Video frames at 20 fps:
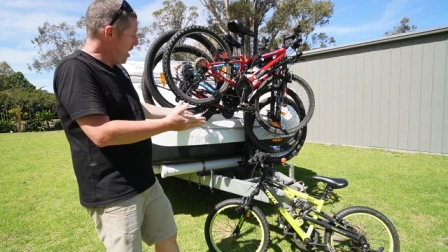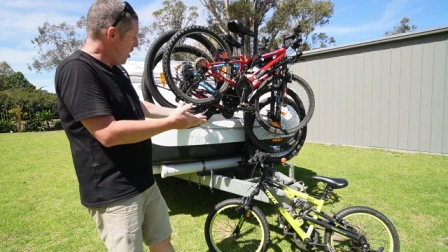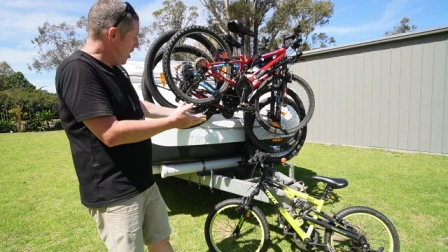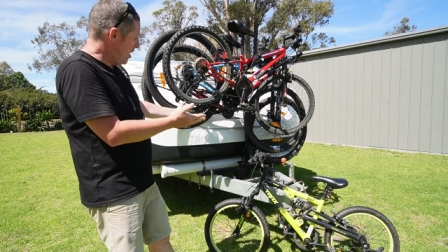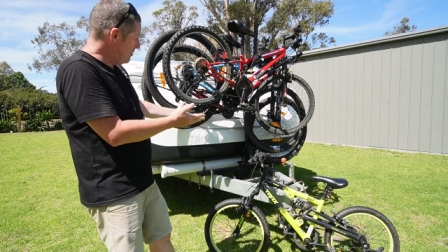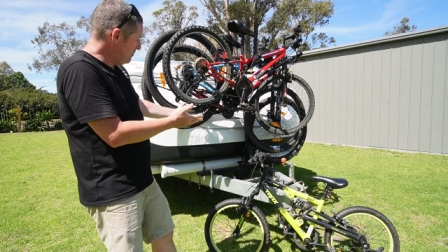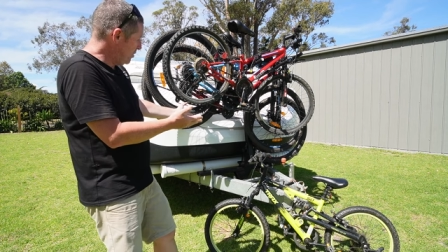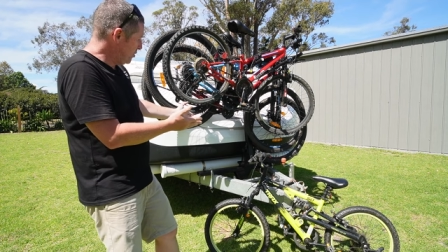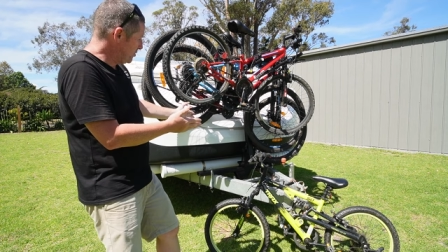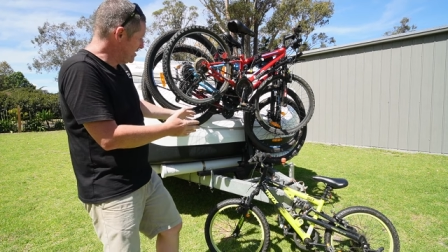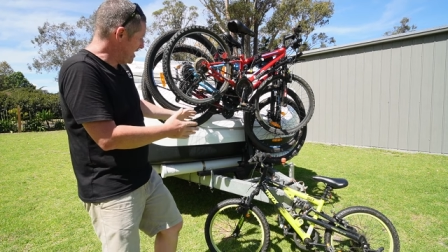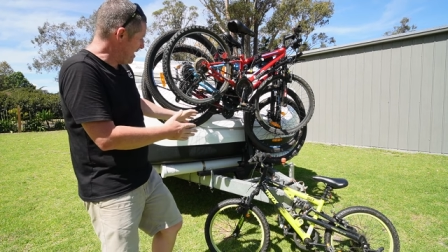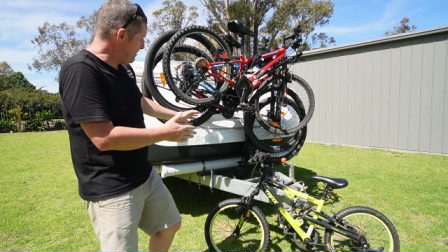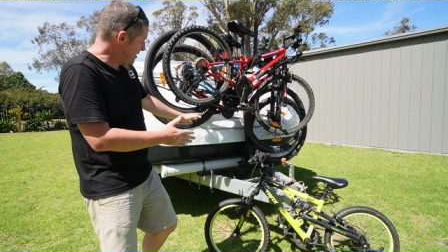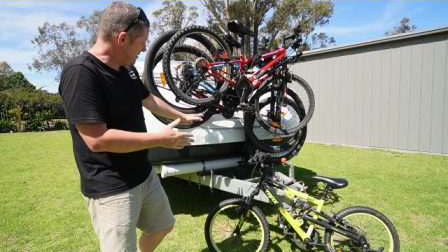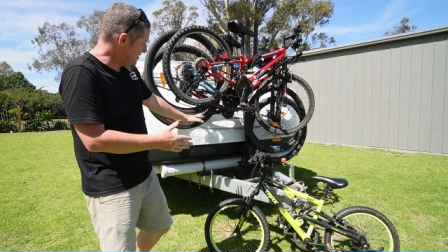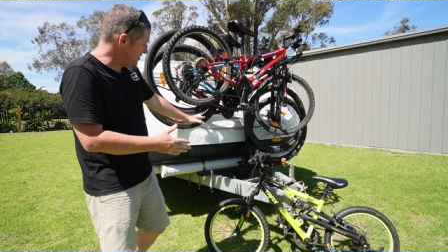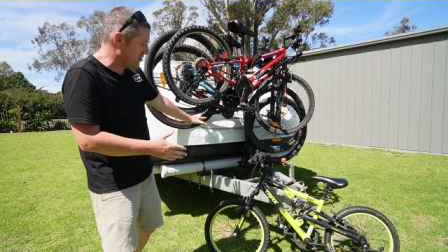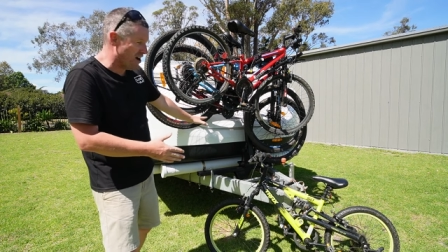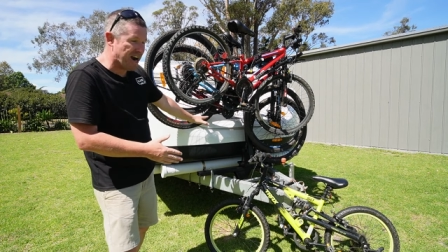I'm more
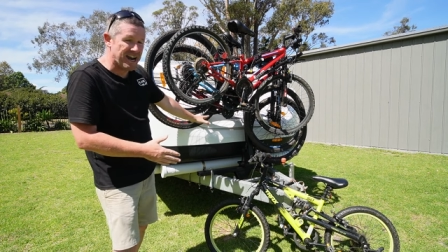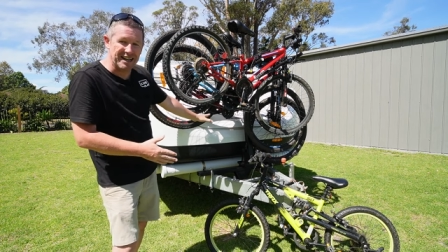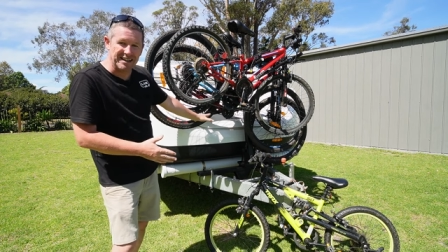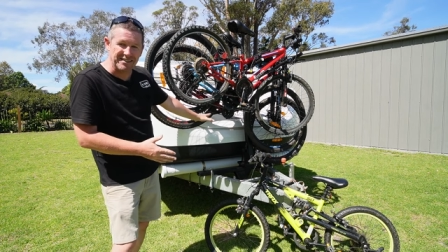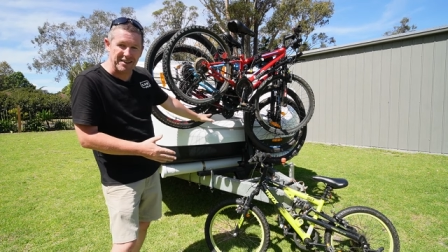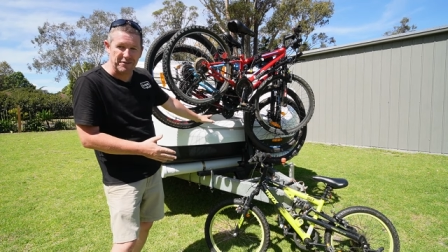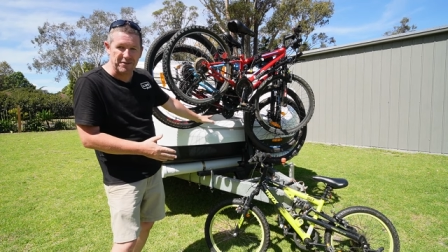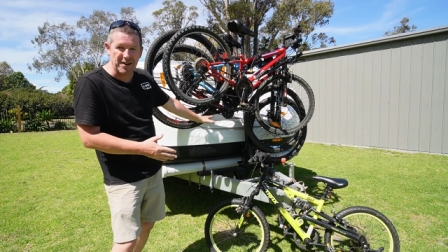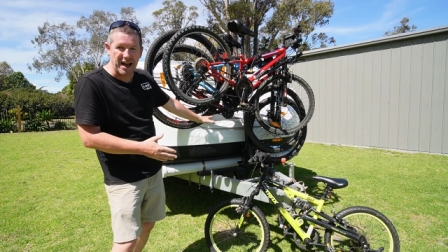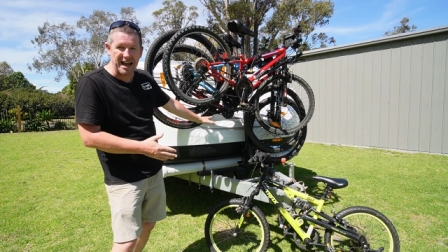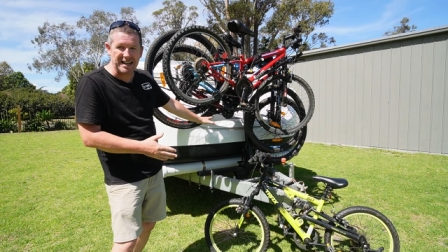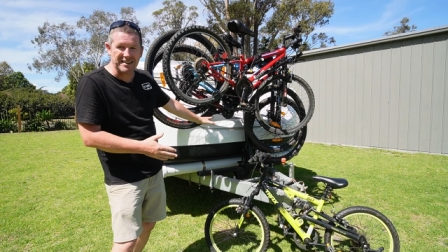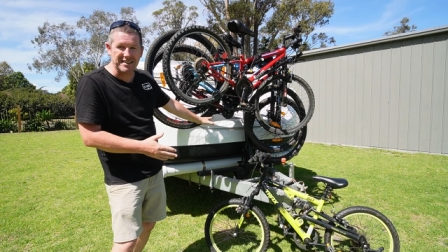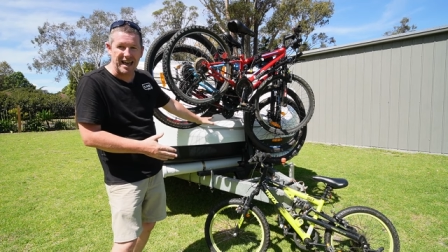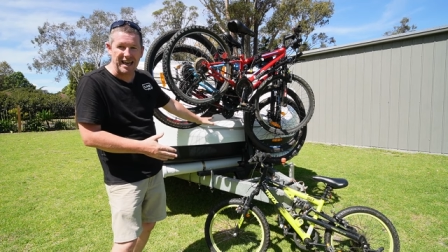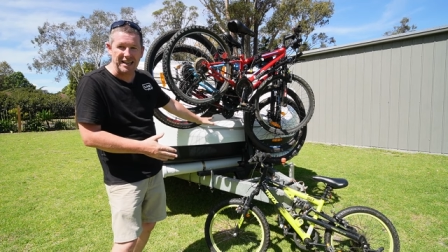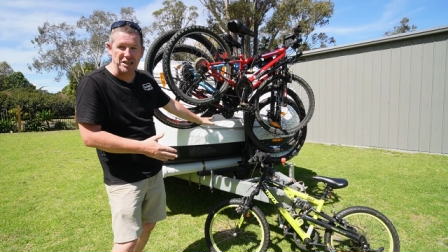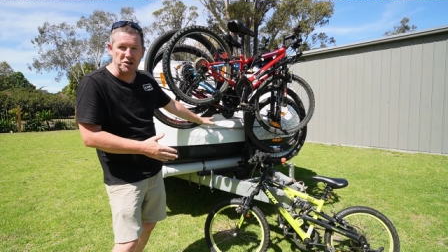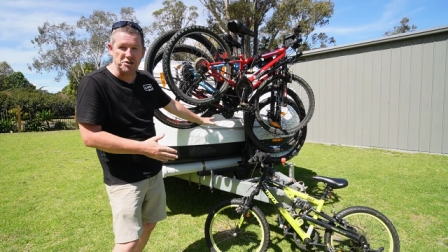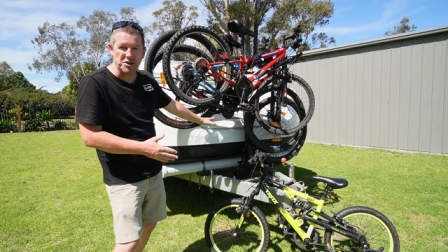demonstrating the fact
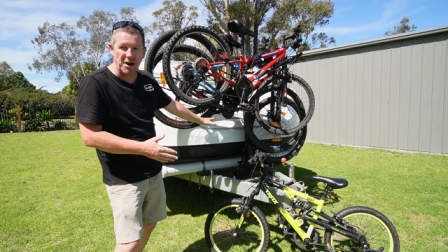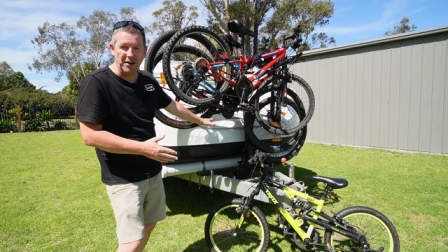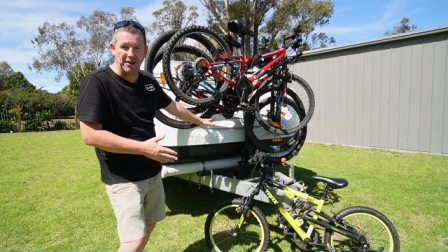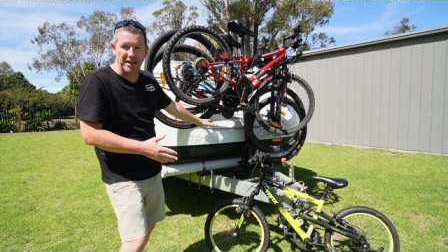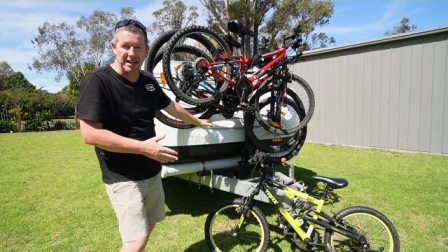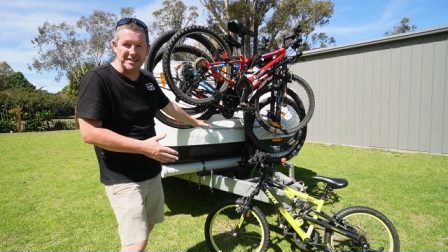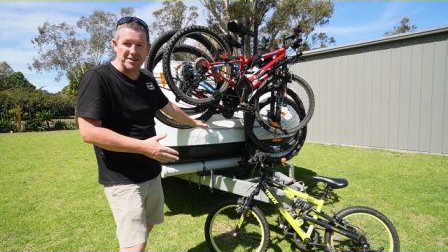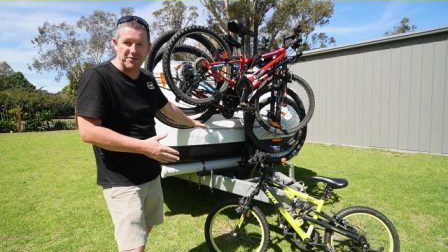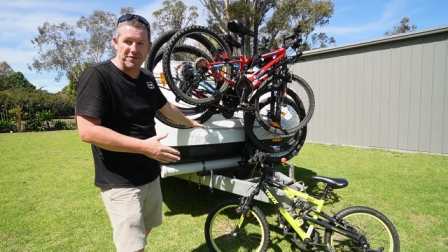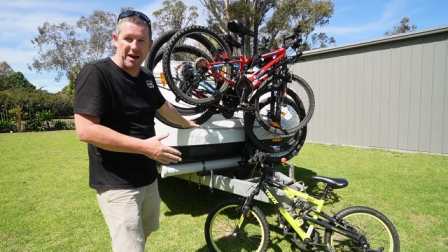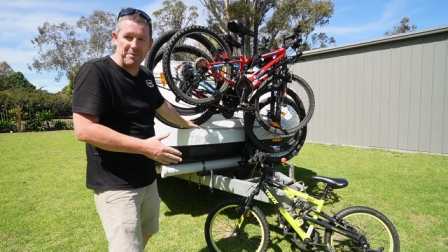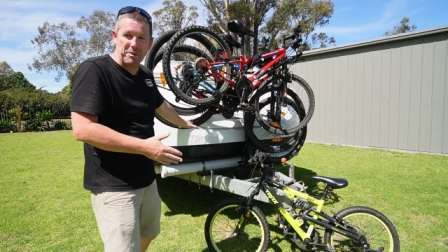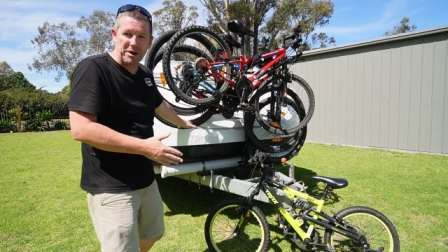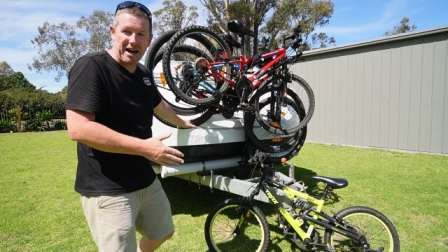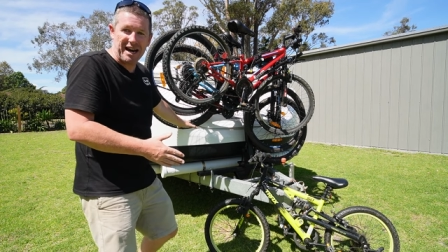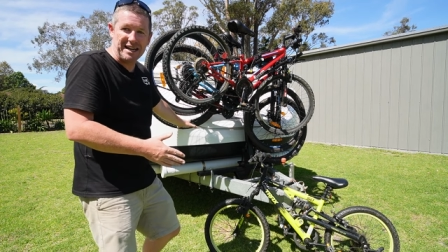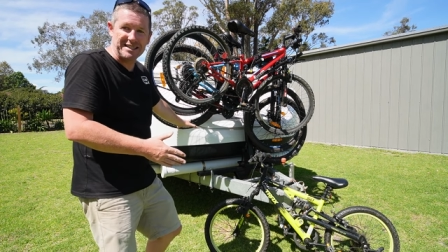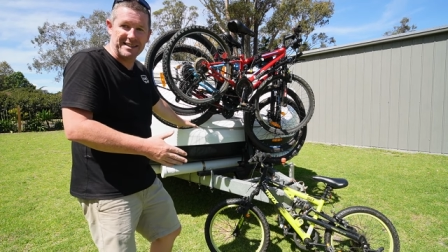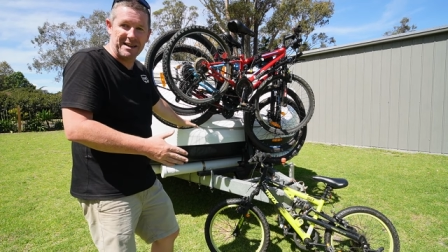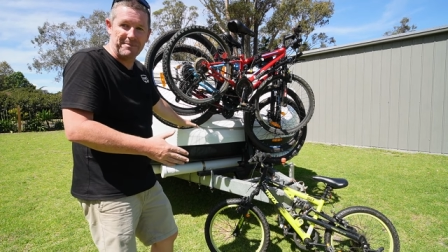that you don't need to
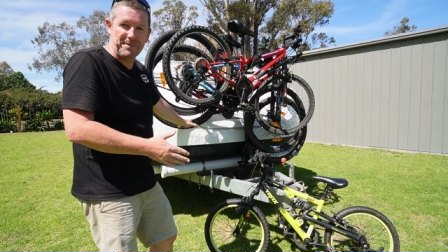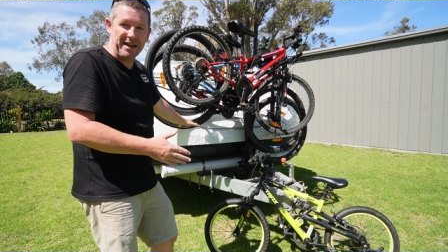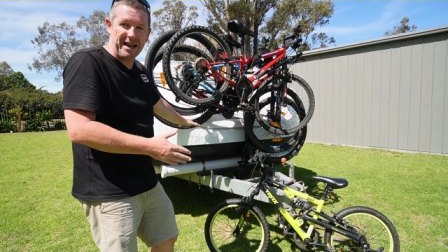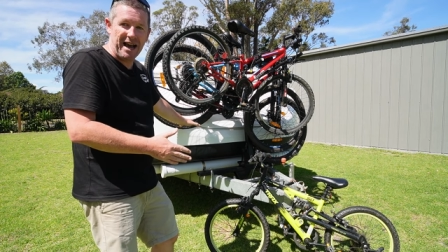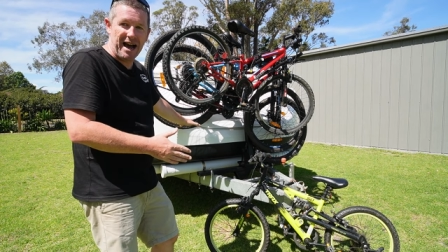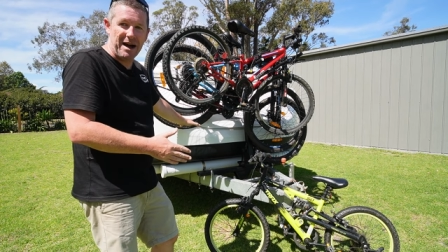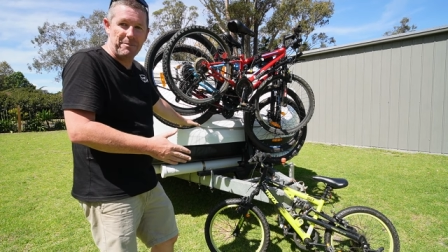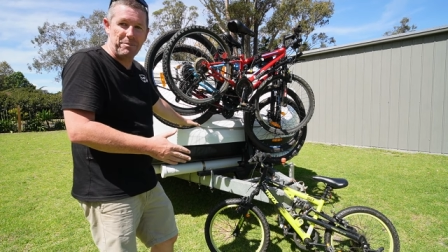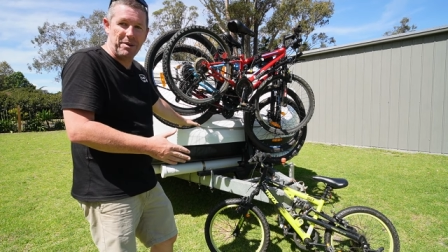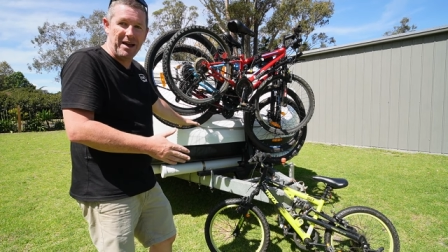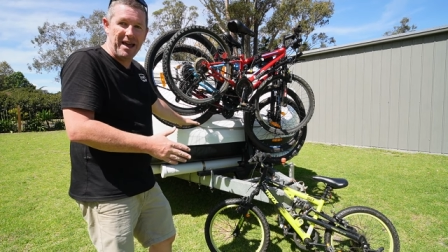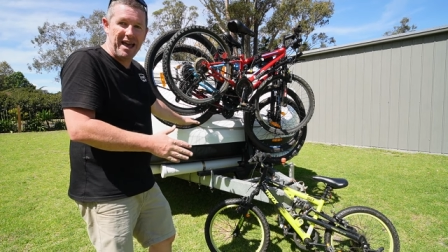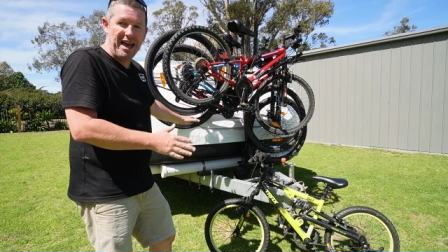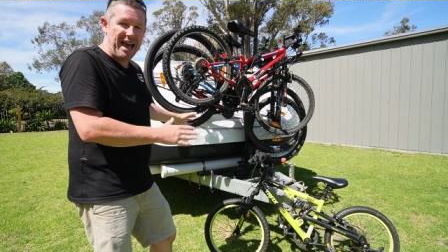fabricate something up,